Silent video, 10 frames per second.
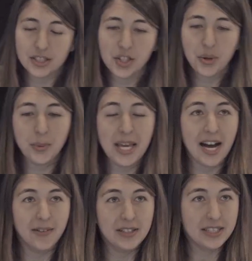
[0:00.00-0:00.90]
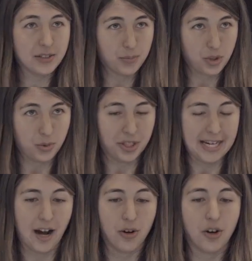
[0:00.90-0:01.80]
So we have this tool
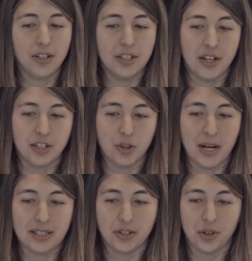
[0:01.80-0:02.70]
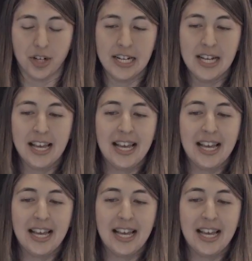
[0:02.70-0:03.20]
now called the Knowledge Repository.